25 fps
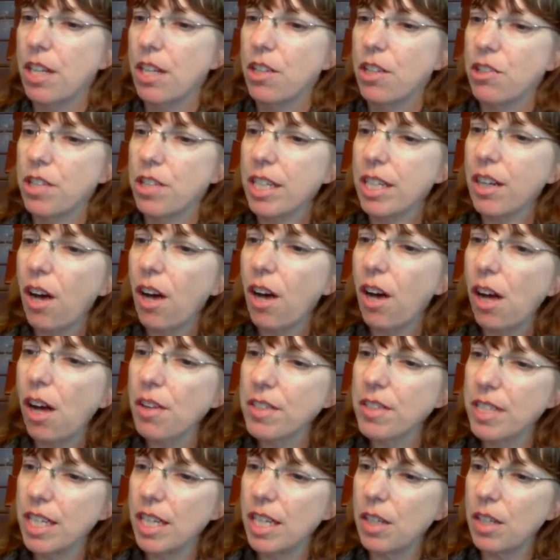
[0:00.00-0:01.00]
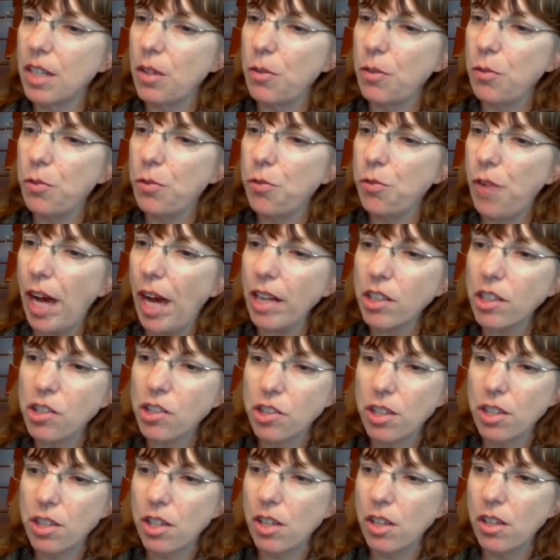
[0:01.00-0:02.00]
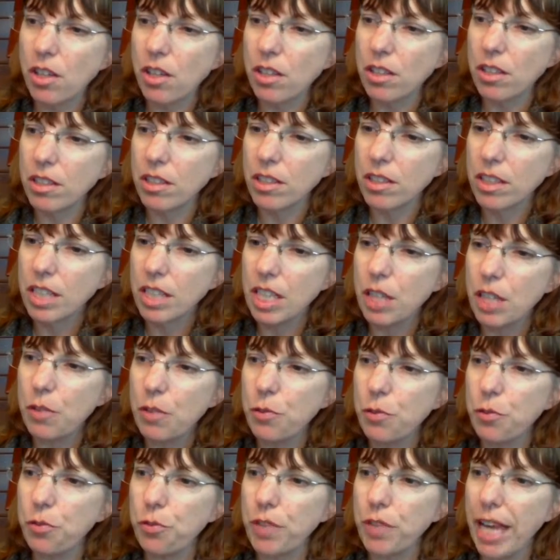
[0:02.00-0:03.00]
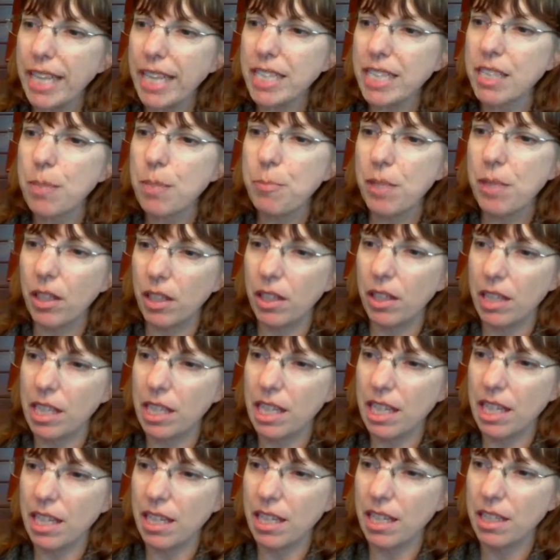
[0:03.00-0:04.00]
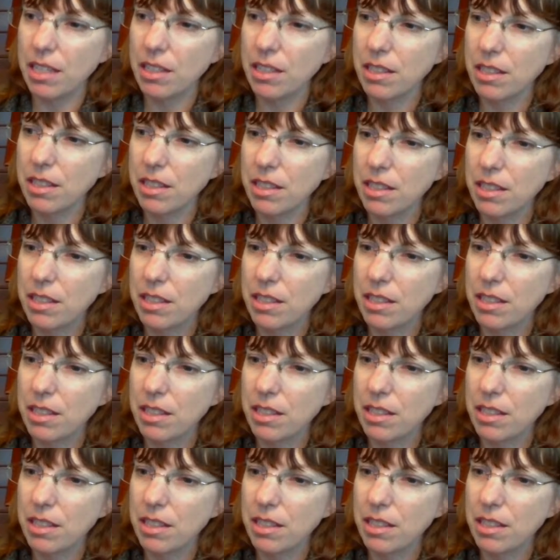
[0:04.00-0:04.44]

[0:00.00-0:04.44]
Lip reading: She calls it functional flexibility